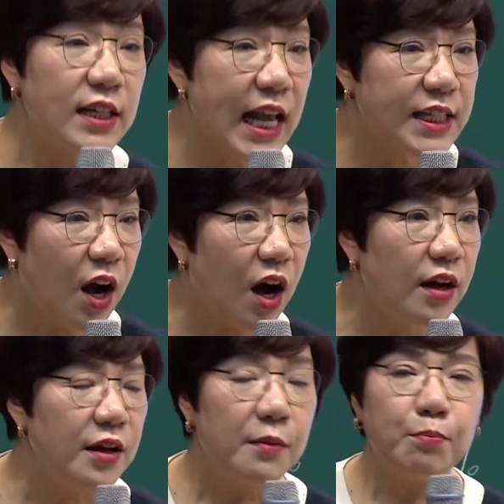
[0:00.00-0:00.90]
that you will
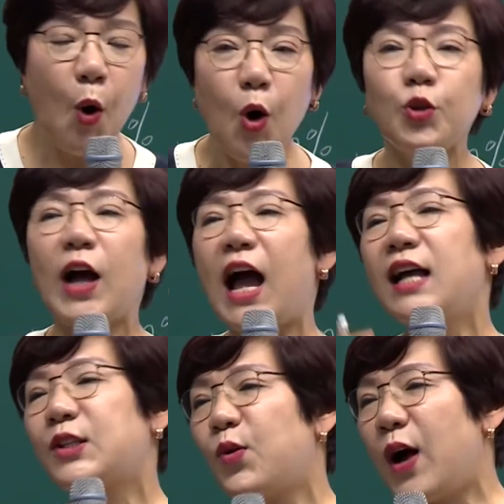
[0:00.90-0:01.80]
succeed through
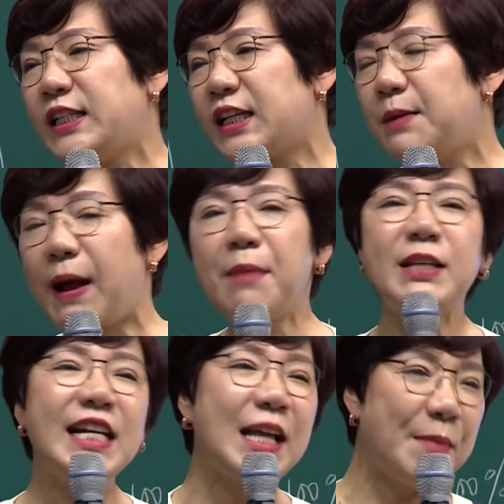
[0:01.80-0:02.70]
this 8
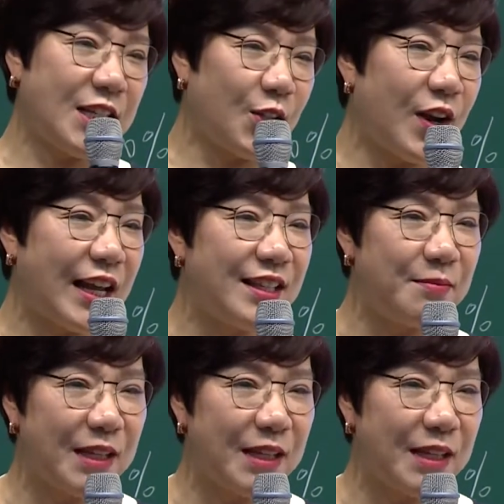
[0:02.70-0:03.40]
core system.